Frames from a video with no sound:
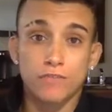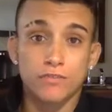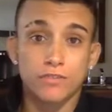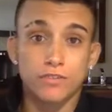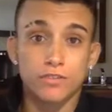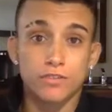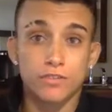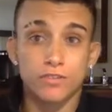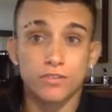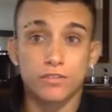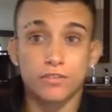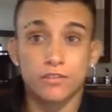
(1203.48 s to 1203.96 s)
to
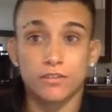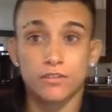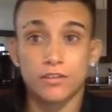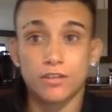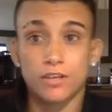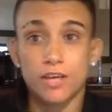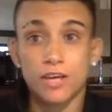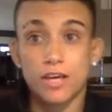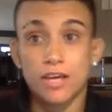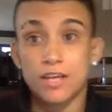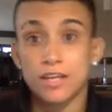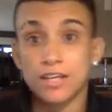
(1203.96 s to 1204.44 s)

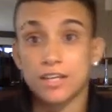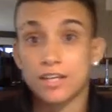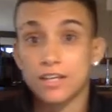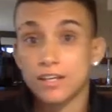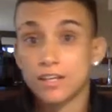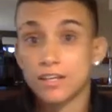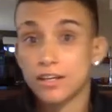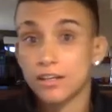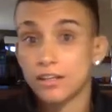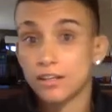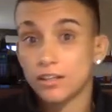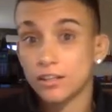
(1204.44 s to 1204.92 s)
eat
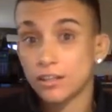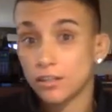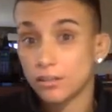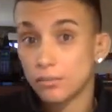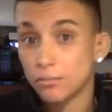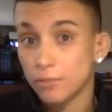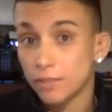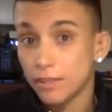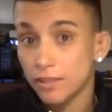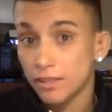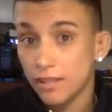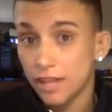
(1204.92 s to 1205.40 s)
a little
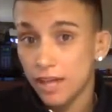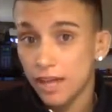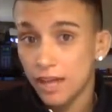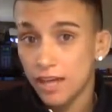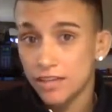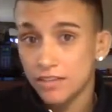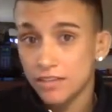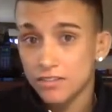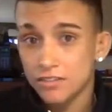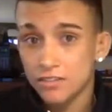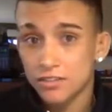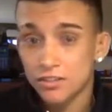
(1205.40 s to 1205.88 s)
bit
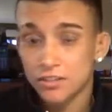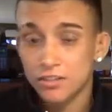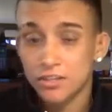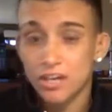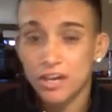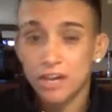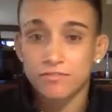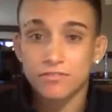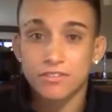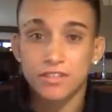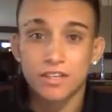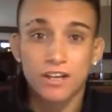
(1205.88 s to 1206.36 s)
less, or you
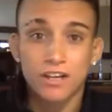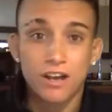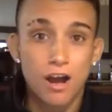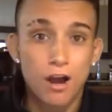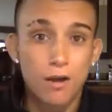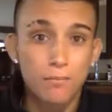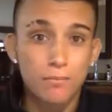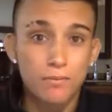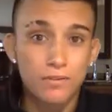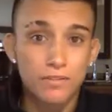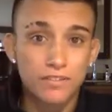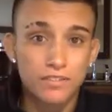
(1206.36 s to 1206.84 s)
have to
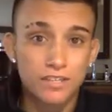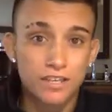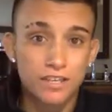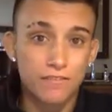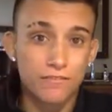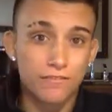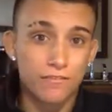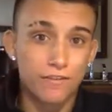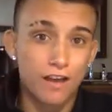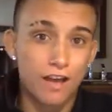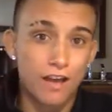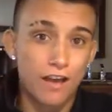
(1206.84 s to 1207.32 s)
compensate
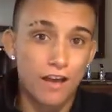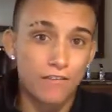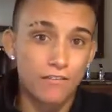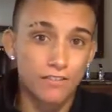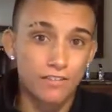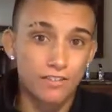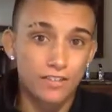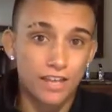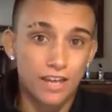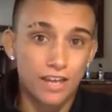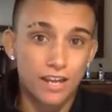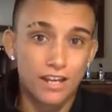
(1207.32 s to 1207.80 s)
for having
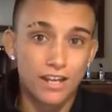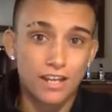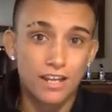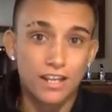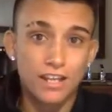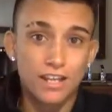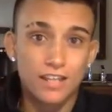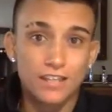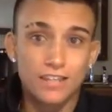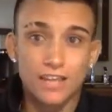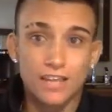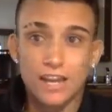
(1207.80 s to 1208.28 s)

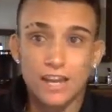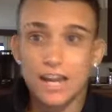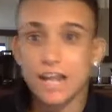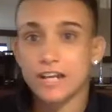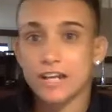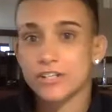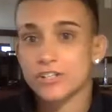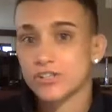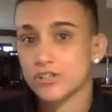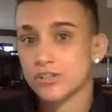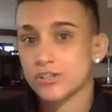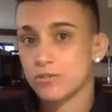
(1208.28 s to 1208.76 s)
that
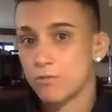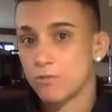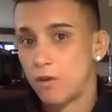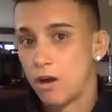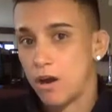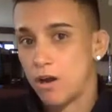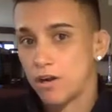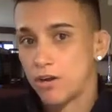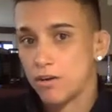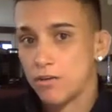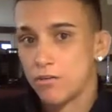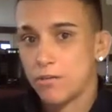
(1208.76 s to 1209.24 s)
extra
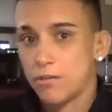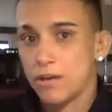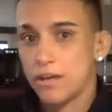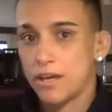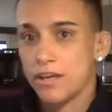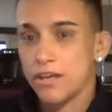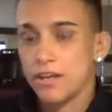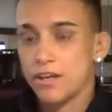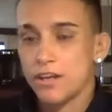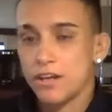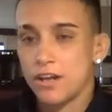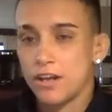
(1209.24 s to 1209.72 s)
water
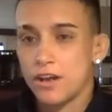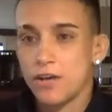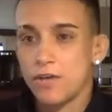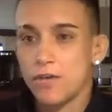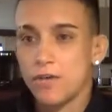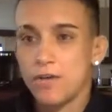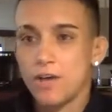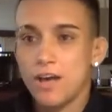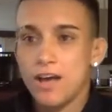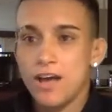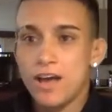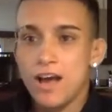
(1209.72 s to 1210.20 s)
weight. You
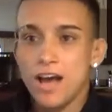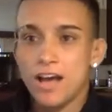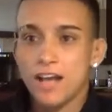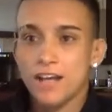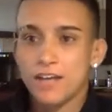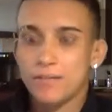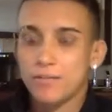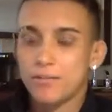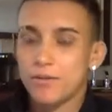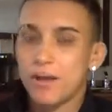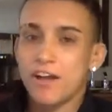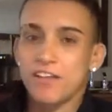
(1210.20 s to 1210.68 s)
know, I
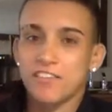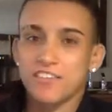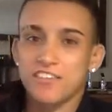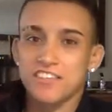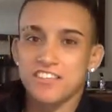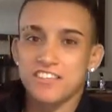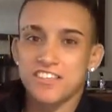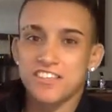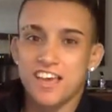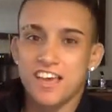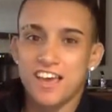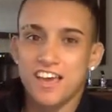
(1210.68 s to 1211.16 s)
can proudly
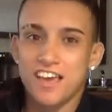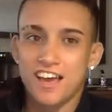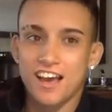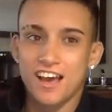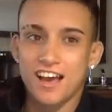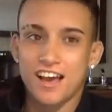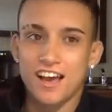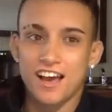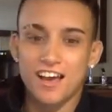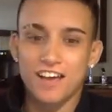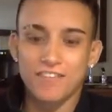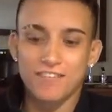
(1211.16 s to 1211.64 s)
say
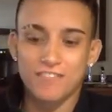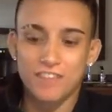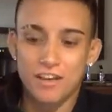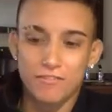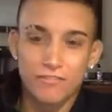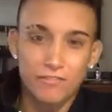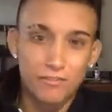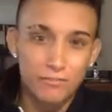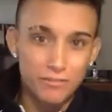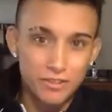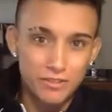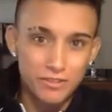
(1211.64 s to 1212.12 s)
I've
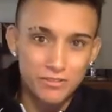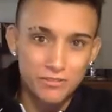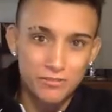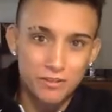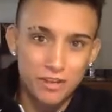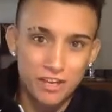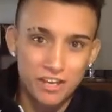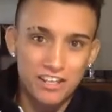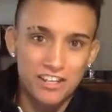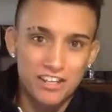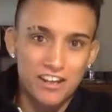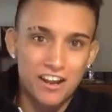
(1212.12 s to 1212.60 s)
never missed
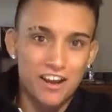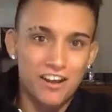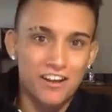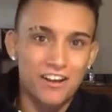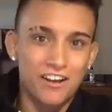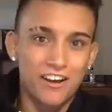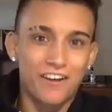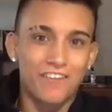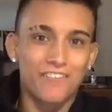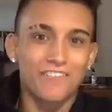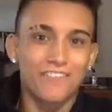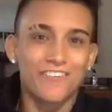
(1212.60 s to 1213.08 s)
weight, knock
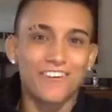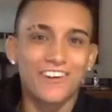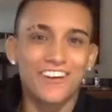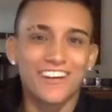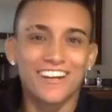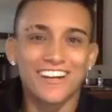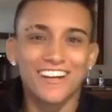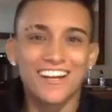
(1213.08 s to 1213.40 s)
on wood,